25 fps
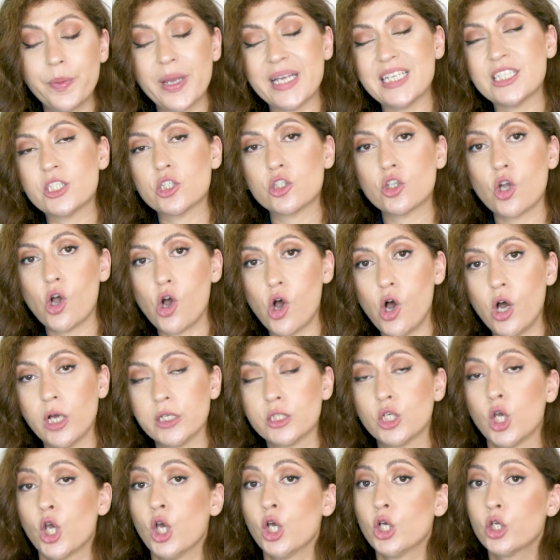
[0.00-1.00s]
based
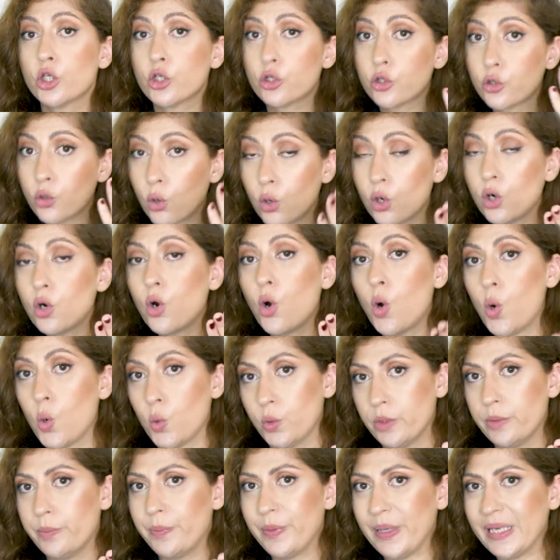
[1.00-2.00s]
on your
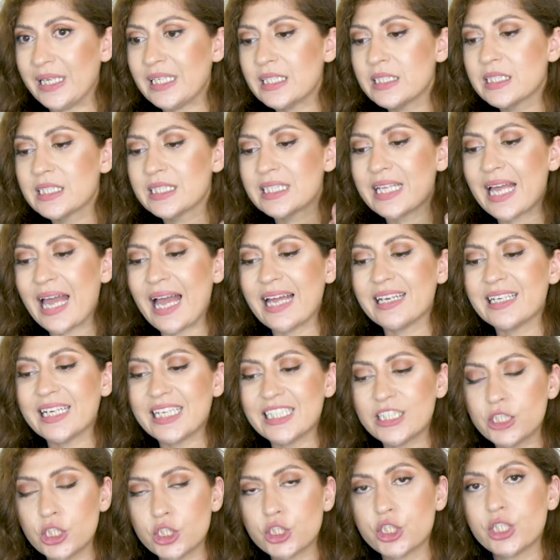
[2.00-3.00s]
own bids and
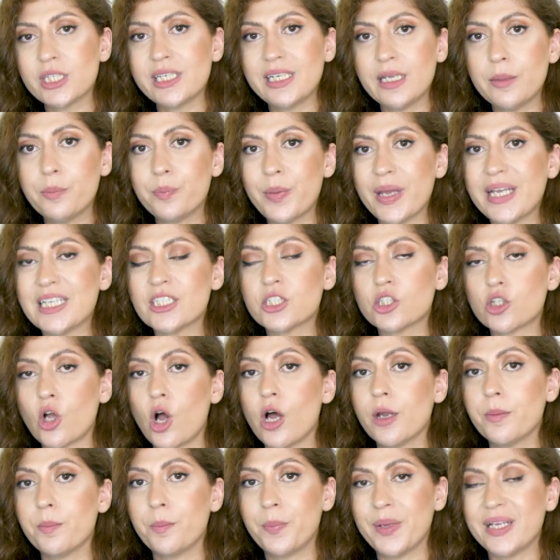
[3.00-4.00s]
additionally based
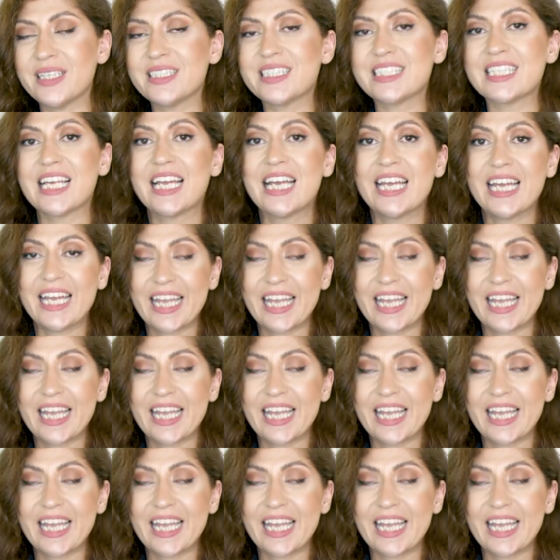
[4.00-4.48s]
on bids